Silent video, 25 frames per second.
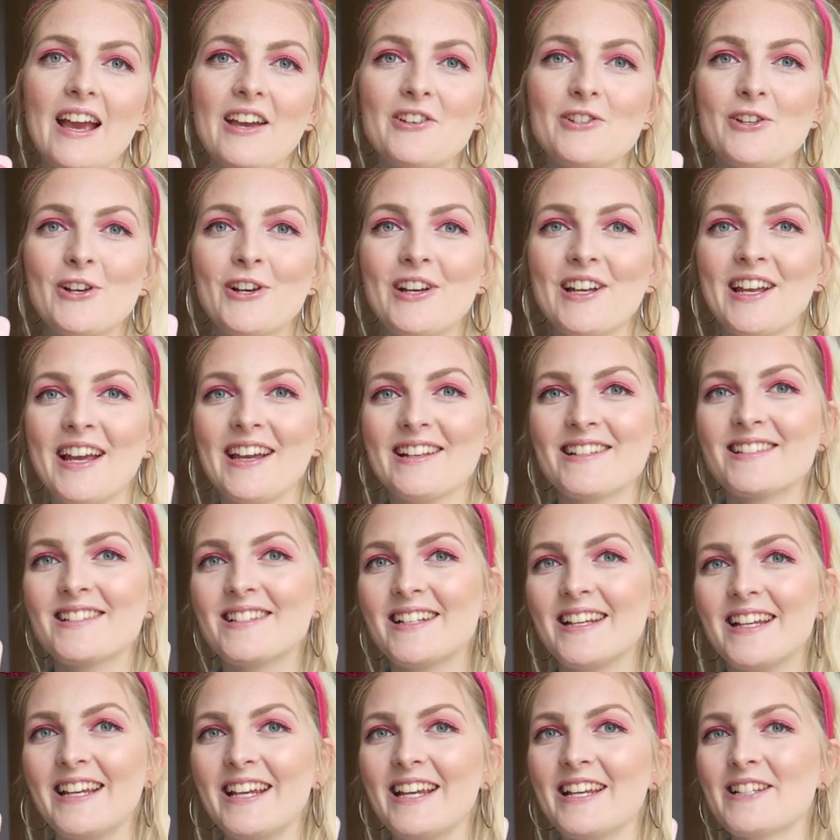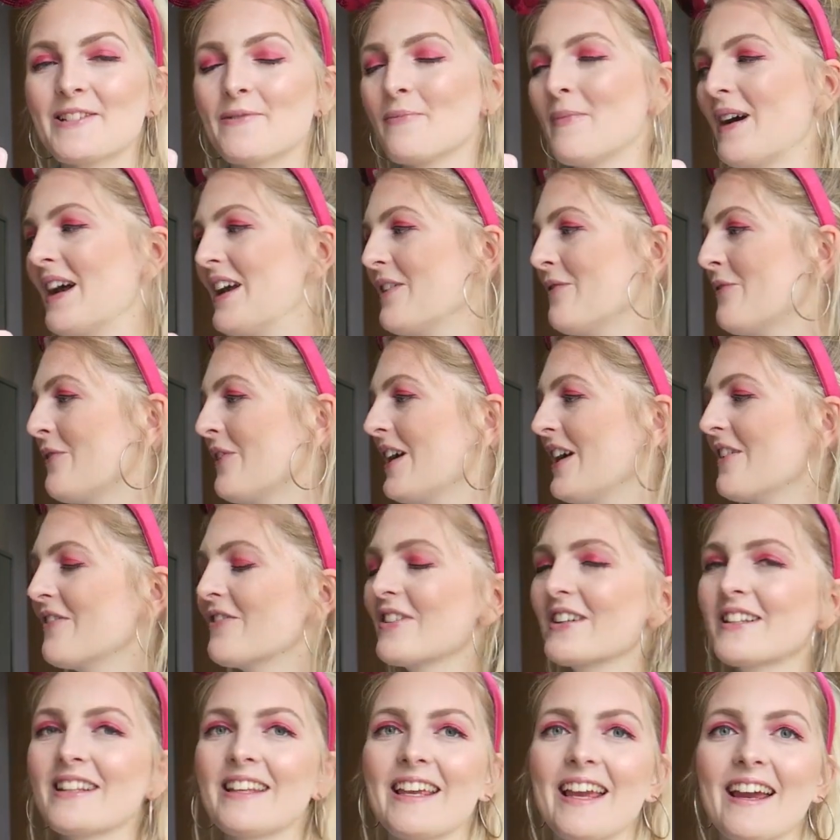as you can see, is my
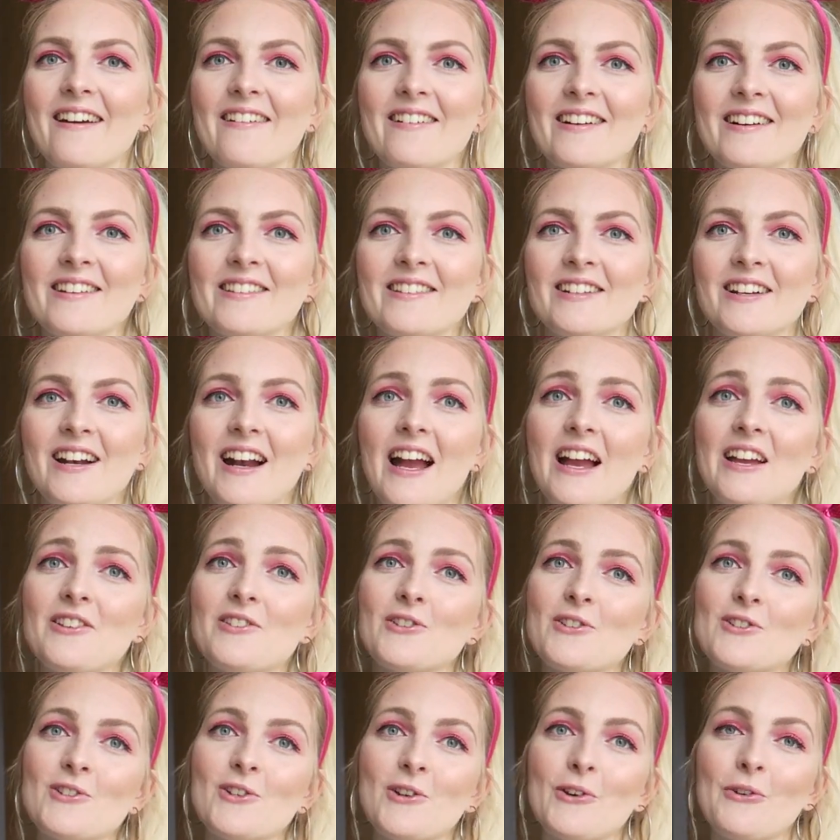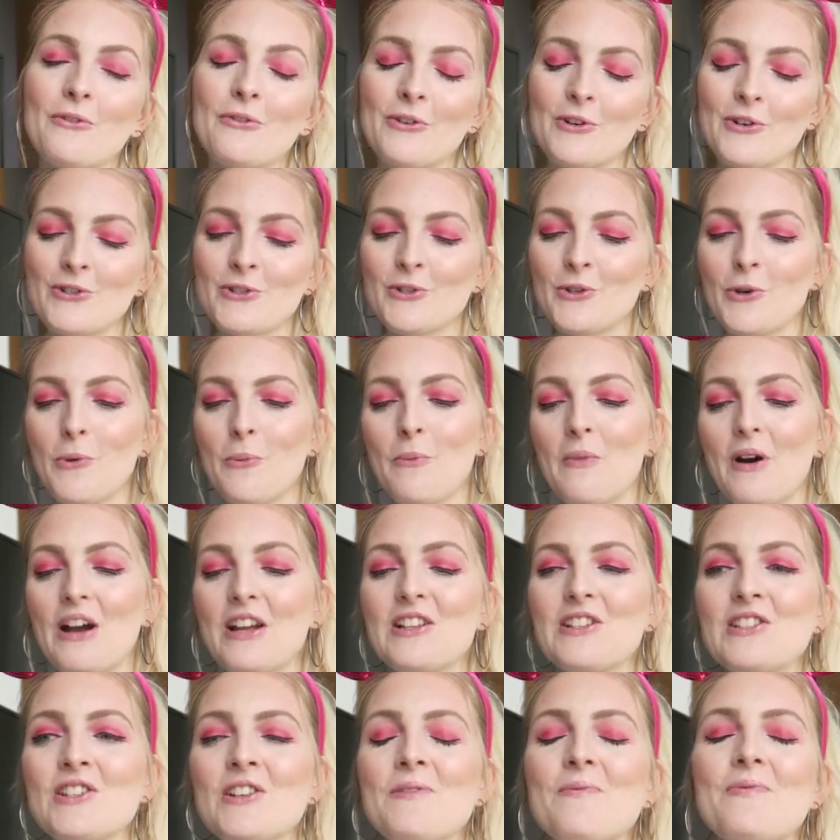favorite character. I just love her so
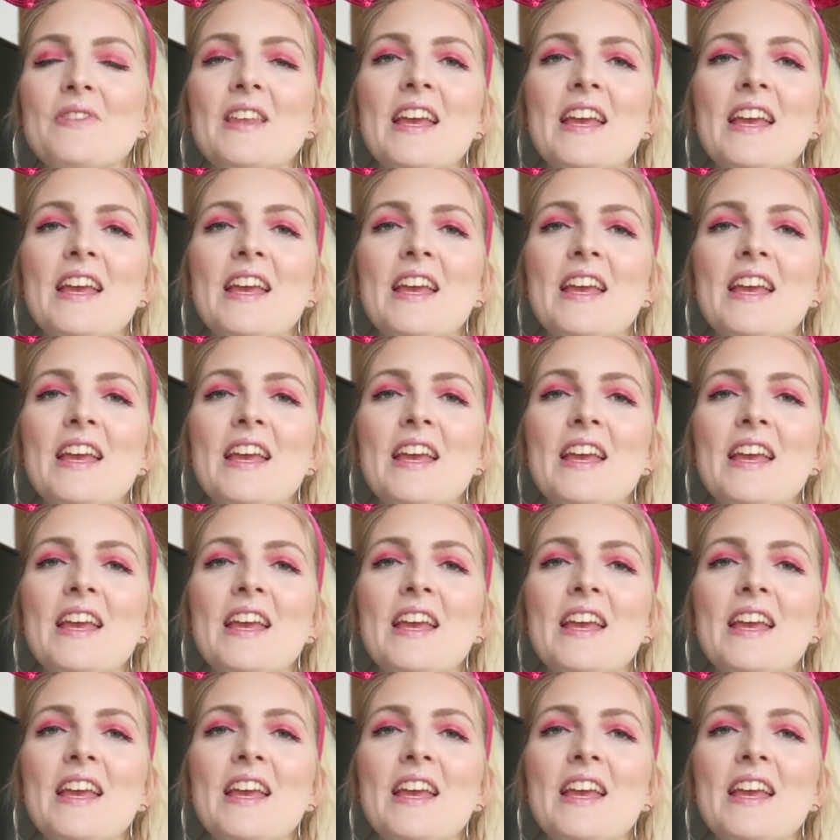much.